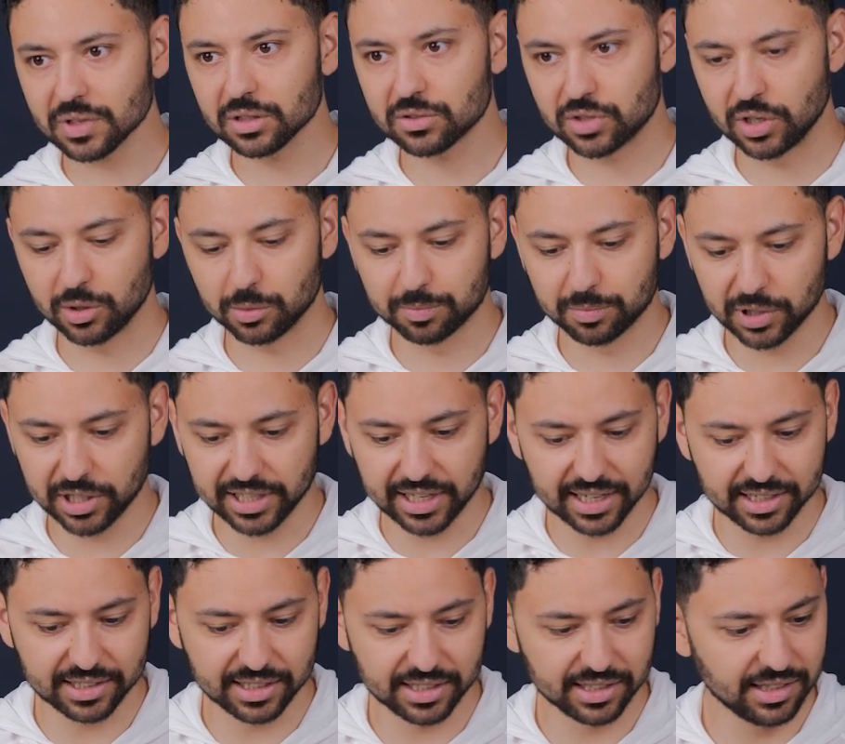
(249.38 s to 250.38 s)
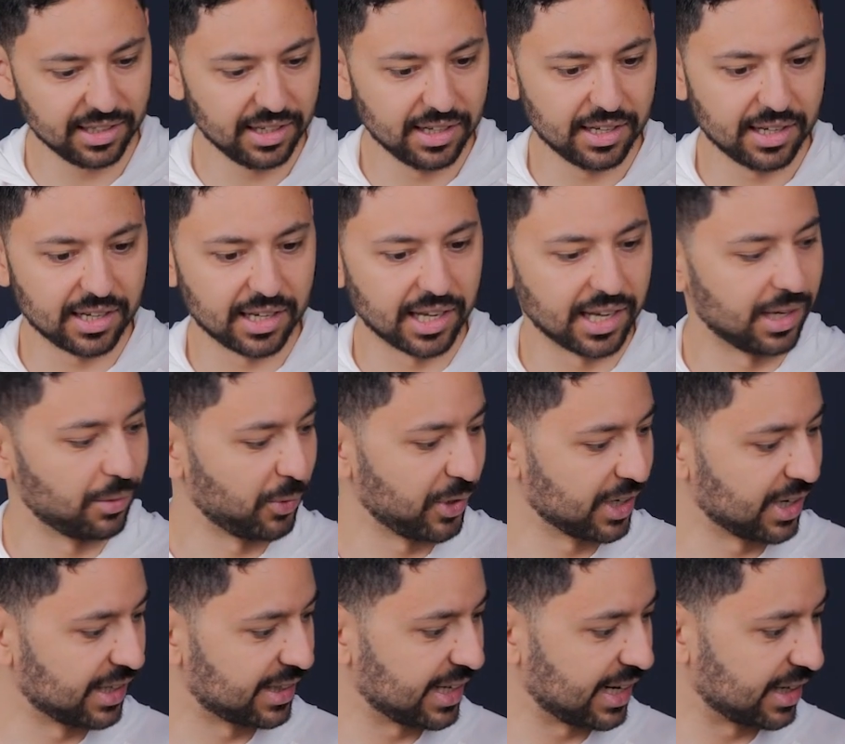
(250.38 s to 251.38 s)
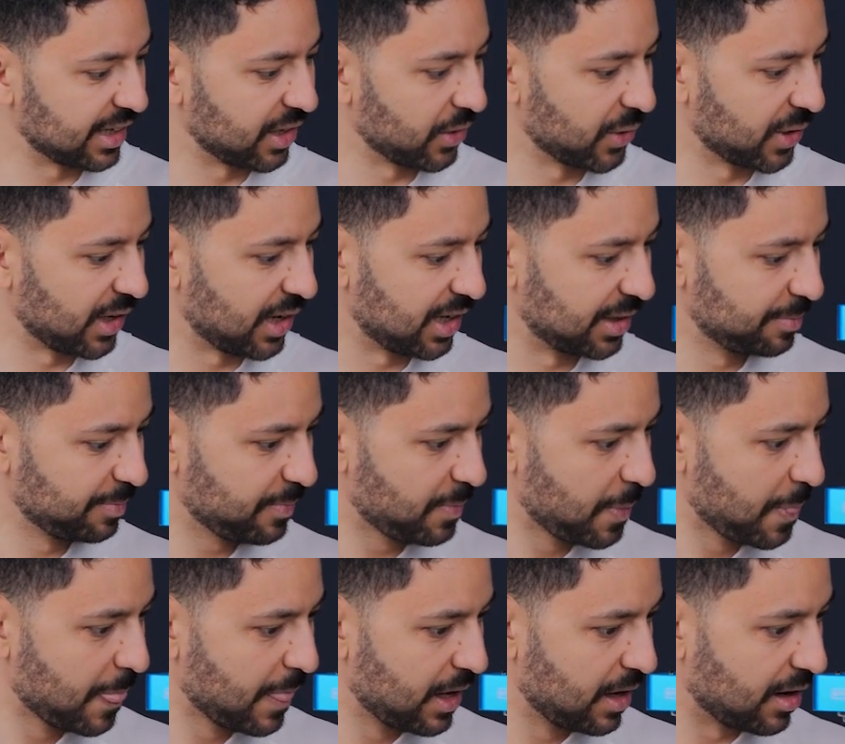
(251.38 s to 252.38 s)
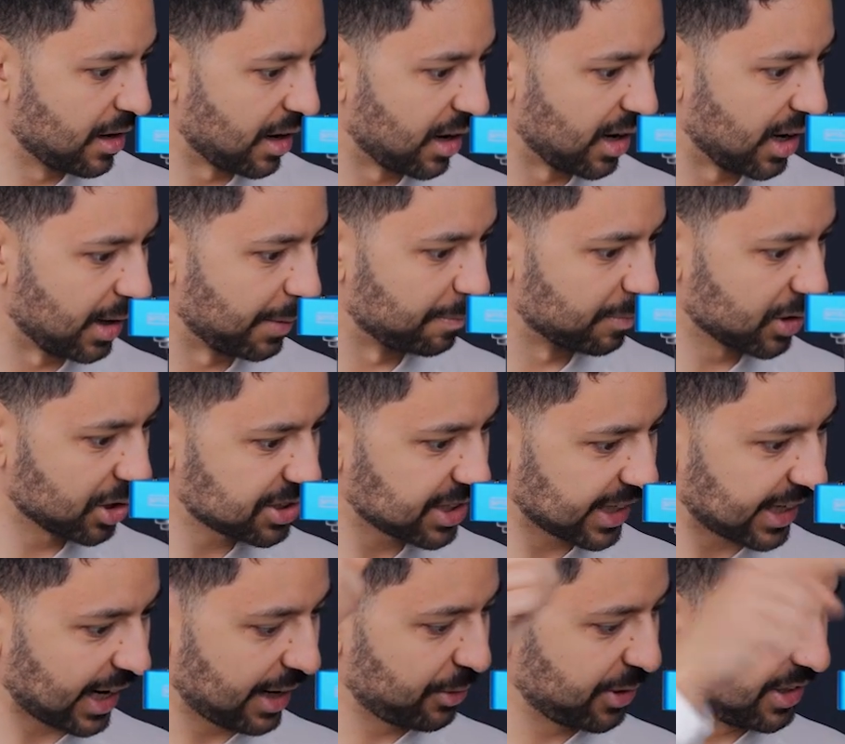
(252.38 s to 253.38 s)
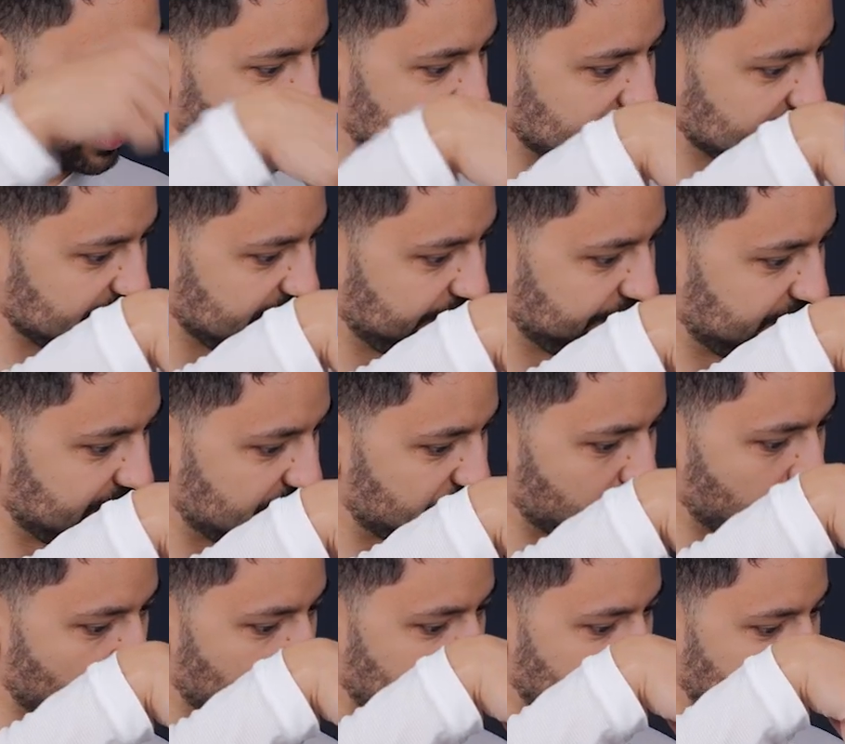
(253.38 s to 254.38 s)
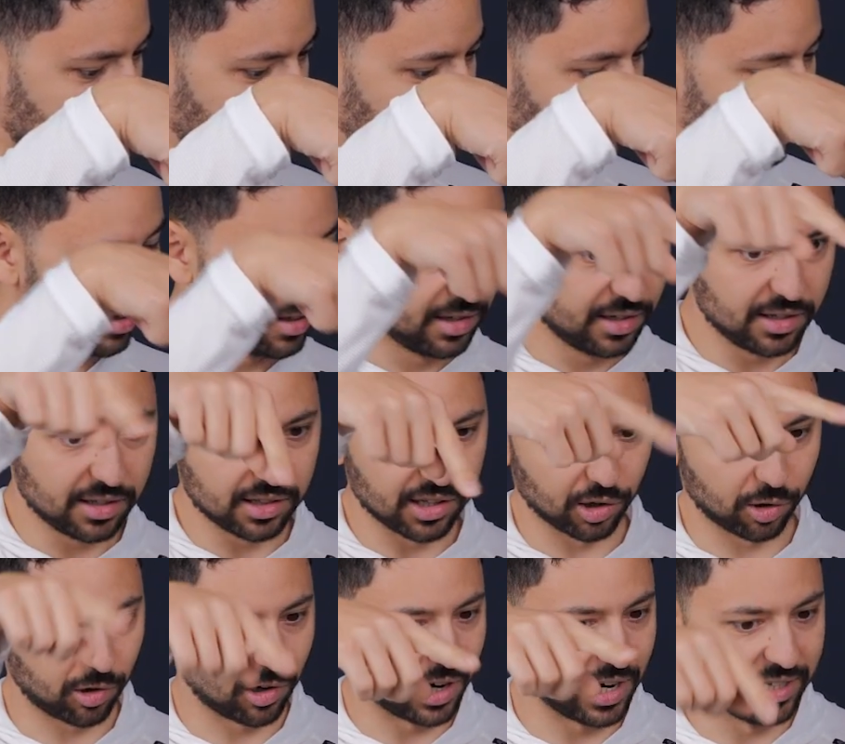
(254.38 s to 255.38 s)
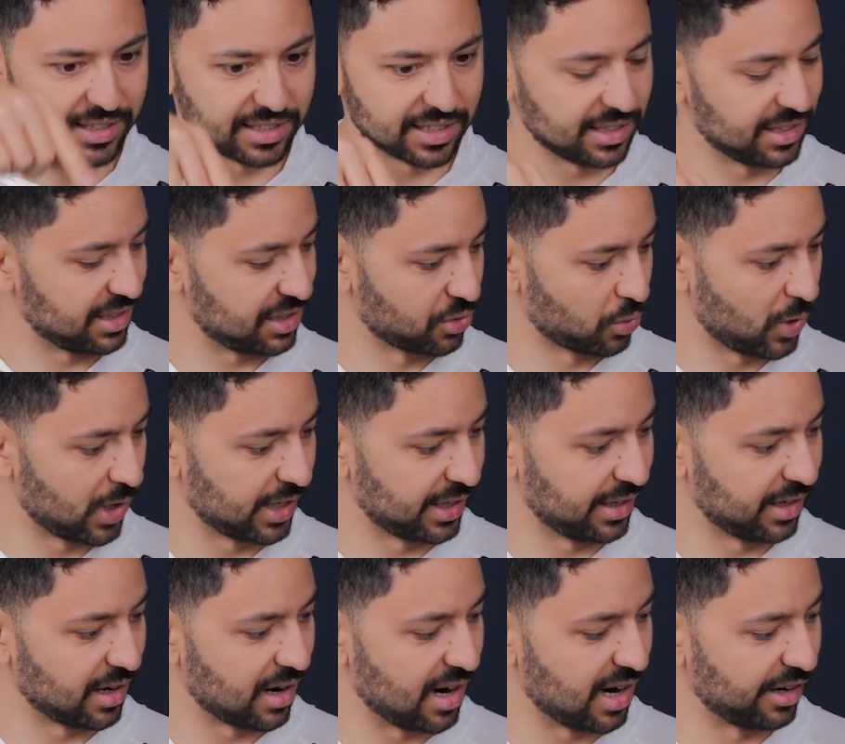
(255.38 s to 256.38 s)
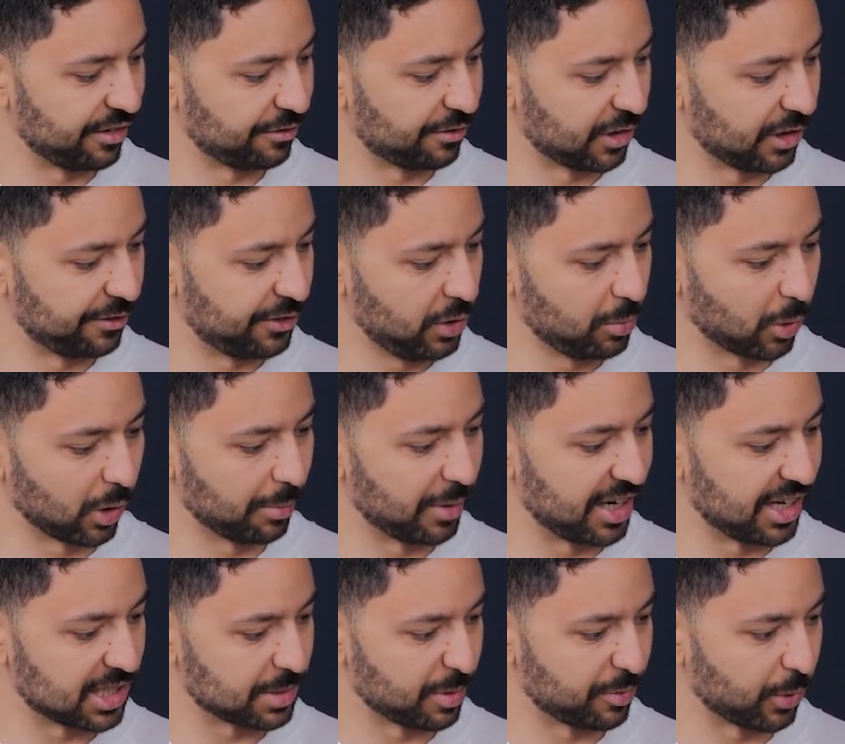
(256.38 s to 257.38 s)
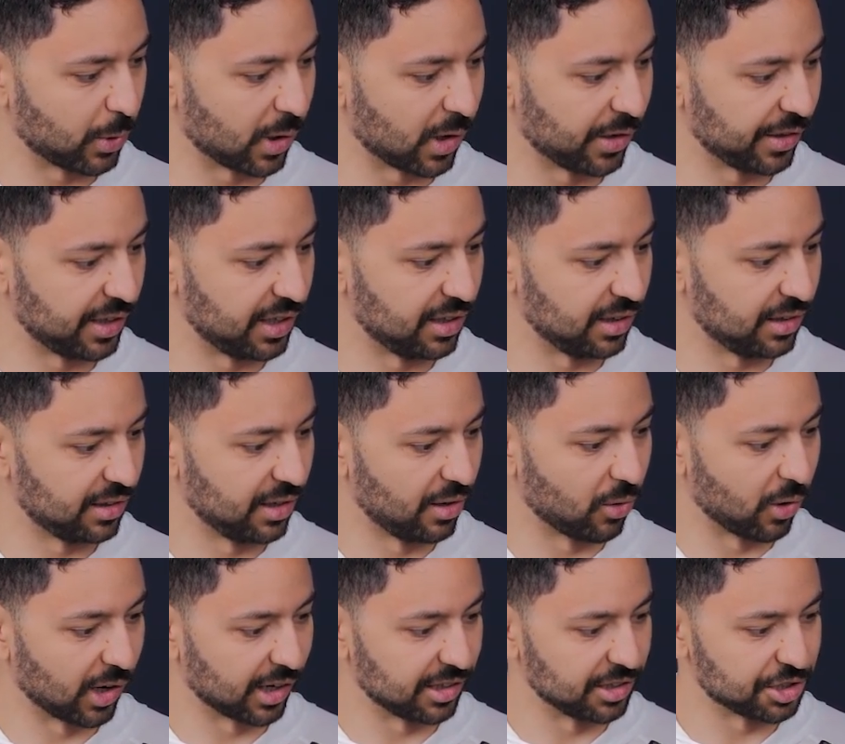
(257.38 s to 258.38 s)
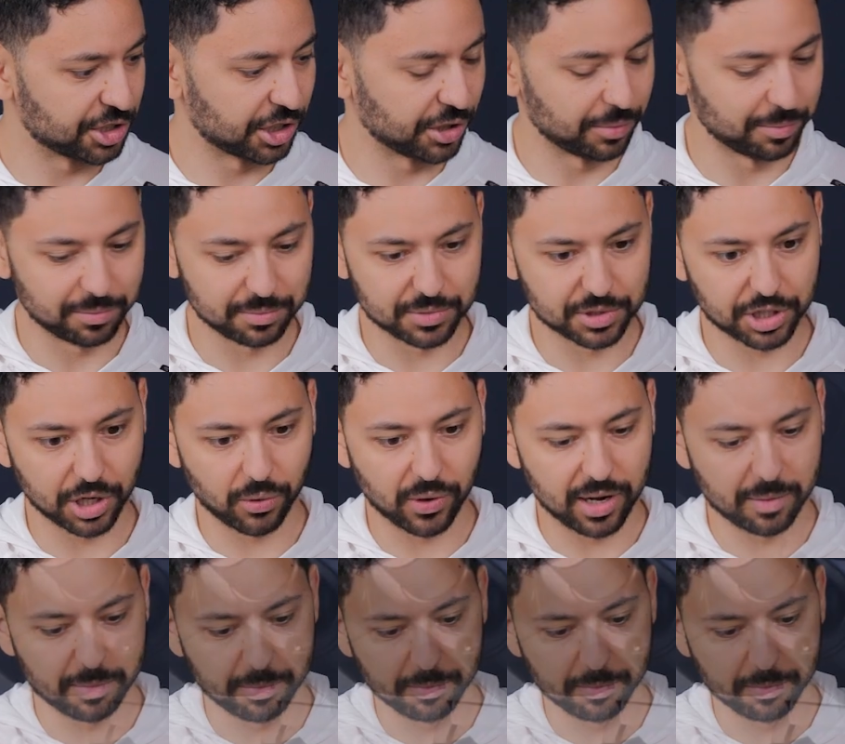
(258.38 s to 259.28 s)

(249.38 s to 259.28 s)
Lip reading: So pretty handy. And we got that going on. Looks like I would need to leave this one, the Horizons one, on for a few more minutes before all the organisms show up.